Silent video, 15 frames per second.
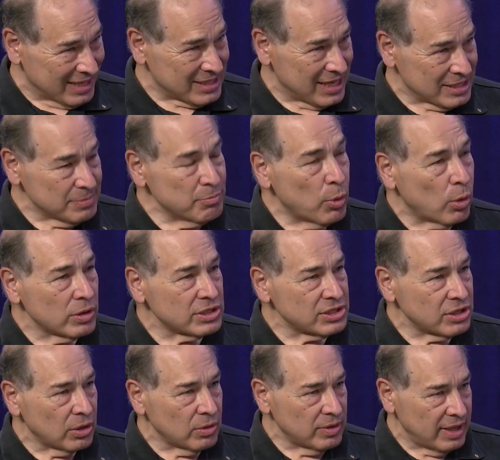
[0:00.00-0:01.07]
It, It's more
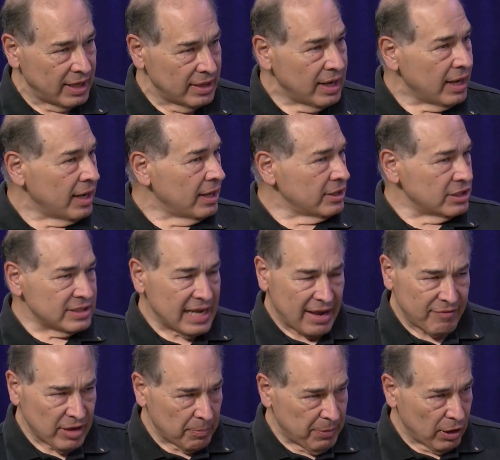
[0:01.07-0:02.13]
so than just
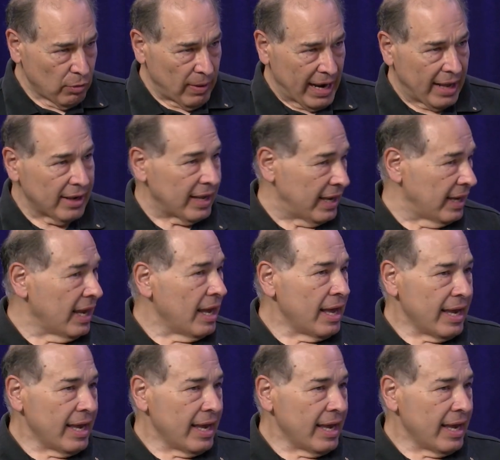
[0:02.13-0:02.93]
having a big rally.